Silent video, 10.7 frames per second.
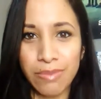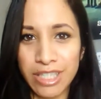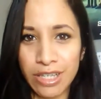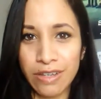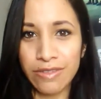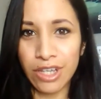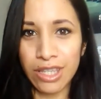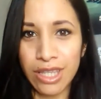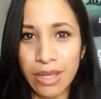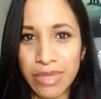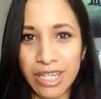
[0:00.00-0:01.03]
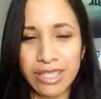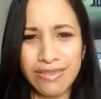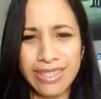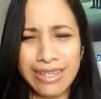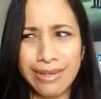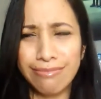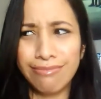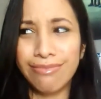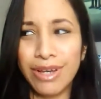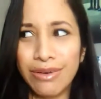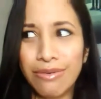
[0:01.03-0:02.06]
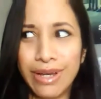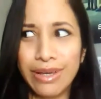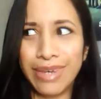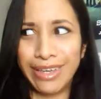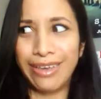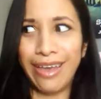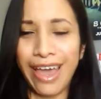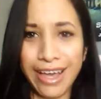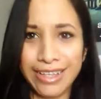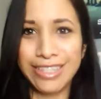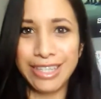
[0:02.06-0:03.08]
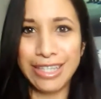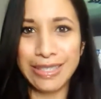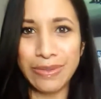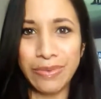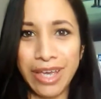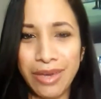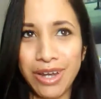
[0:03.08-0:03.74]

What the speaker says: myself on them because I was like, why am I acting this way?